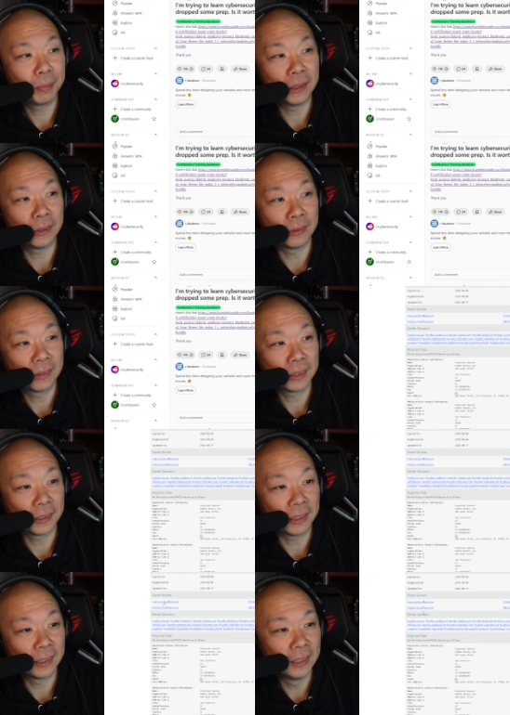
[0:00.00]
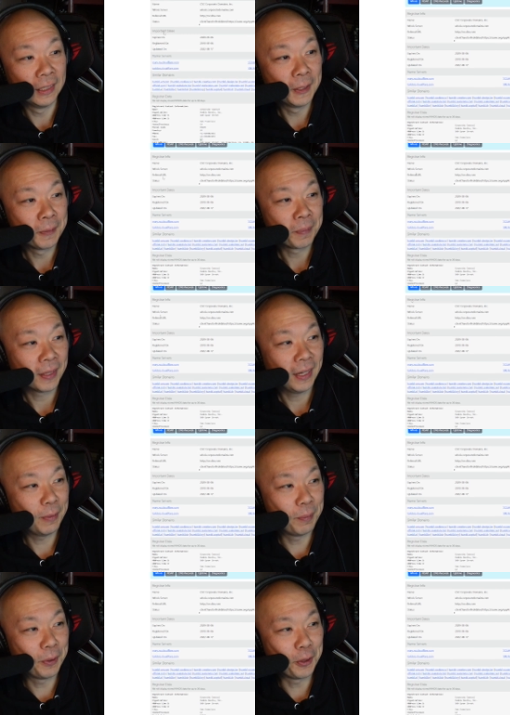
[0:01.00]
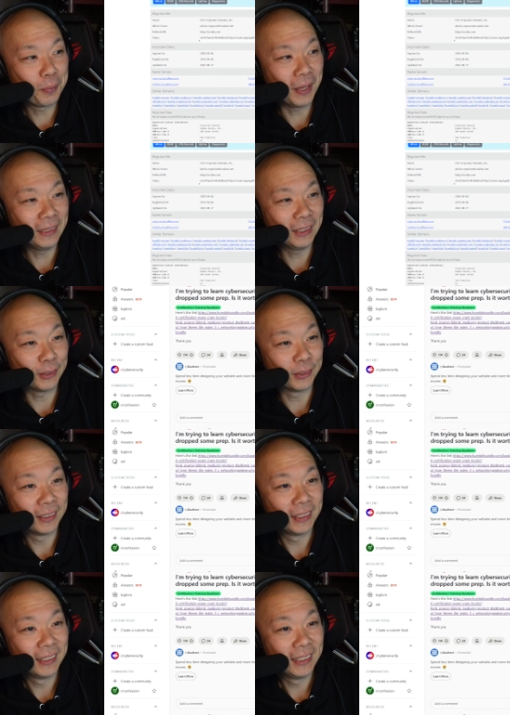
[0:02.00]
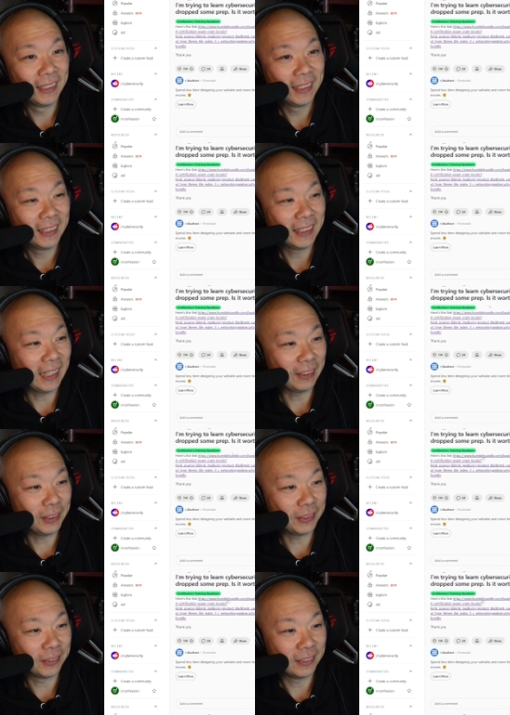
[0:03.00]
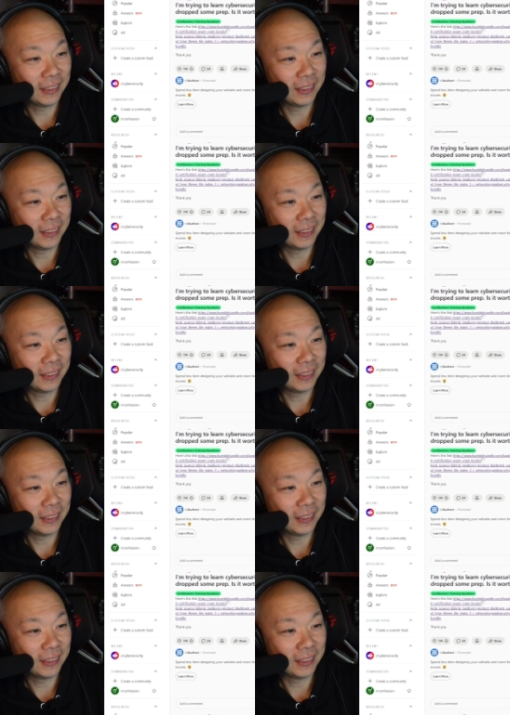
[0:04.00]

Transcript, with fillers: Bundle. Sorry. Humble Bundle. I don't know.